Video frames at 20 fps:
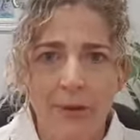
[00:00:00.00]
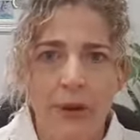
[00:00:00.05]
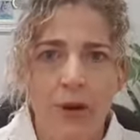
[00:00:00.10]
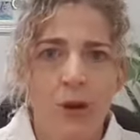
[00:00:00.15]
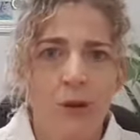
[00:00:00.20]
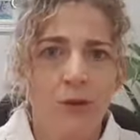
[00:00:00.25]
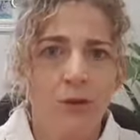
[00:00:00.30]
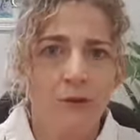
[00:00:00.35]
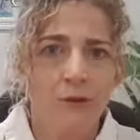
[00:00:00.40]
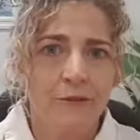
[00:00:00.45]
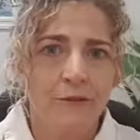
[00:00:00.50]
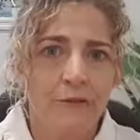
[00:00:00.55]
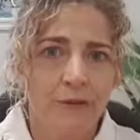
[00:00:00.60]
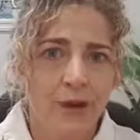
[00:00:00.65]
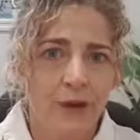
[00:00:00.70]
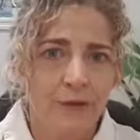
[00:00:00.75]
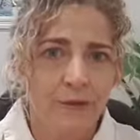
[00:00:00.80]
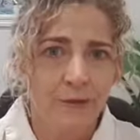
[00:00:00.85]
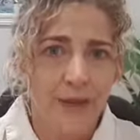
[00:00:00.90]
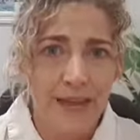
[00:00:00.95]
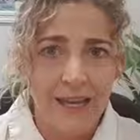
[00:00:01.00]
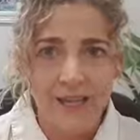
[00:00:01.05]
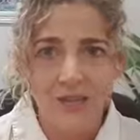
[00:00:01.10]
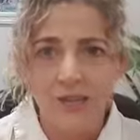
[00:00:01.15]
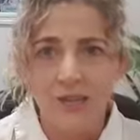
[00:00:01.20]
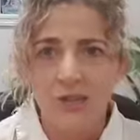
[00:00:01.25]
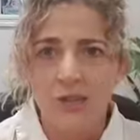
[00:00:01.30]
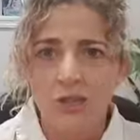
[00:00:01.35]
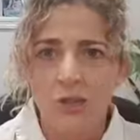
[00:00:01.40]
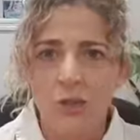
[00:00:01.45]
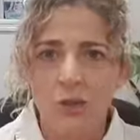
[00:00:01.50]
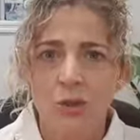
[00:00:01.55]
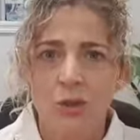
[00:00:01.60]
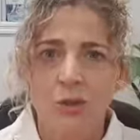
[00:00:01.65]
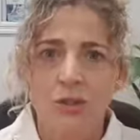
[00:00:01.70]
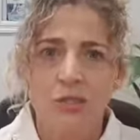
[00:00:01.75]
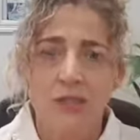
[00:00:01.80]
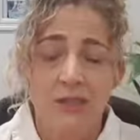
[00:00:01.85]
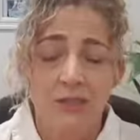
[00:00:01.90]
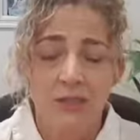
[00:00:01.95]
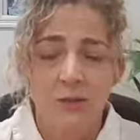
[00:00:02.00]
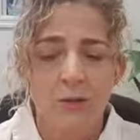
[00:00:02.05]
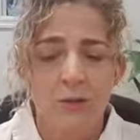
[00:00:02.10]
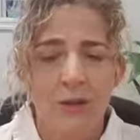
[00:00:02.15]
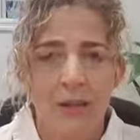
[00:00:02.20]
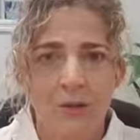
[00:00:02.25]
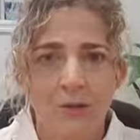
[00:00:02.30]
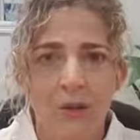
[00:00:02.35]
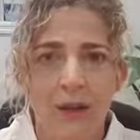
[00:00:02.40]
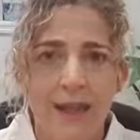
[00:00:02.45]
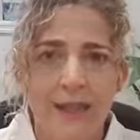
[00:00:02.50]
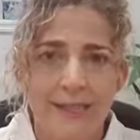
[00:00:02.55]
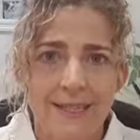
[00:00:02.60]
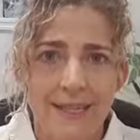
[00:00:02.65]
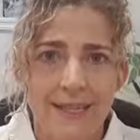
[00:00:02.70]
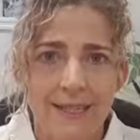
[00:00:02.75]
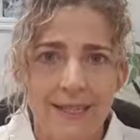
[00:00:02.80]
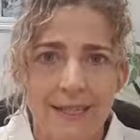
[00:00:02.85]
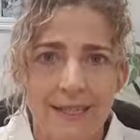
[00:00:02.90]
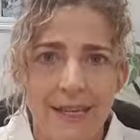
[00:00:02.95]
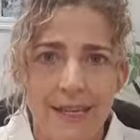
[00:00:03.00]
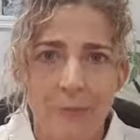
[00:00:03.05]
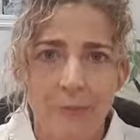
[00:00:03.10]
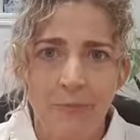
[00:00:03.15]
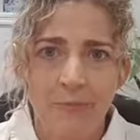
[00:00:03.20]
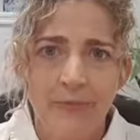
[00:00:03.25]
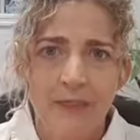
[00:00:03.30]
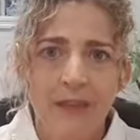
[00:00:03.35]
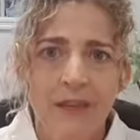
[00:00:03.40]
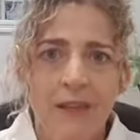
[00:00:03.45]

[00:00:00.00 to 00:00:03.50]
hole of anxious thoughts until they're right down deep.